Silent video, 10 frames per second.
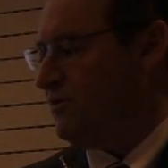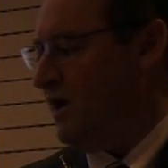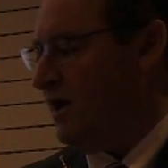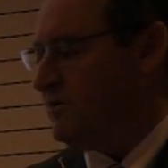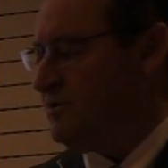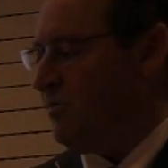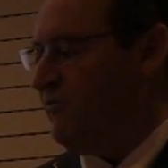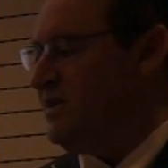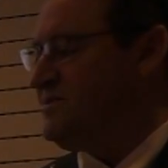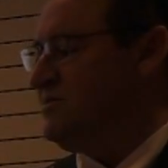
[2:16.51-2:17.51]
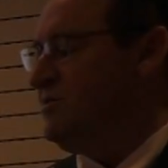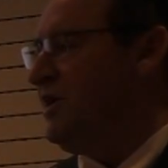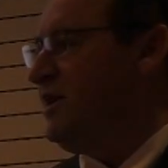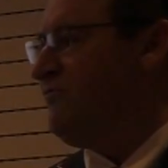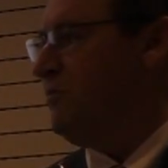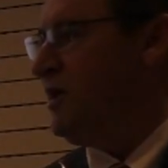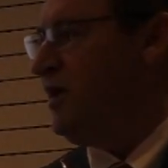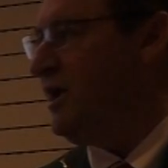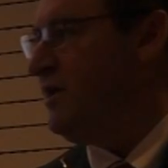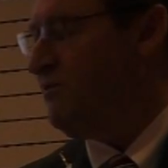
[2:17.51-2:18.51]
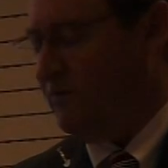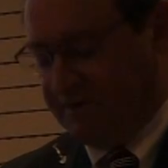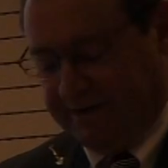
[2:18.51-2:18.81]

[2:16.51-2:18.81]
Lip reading: to prevent salinity from getting into the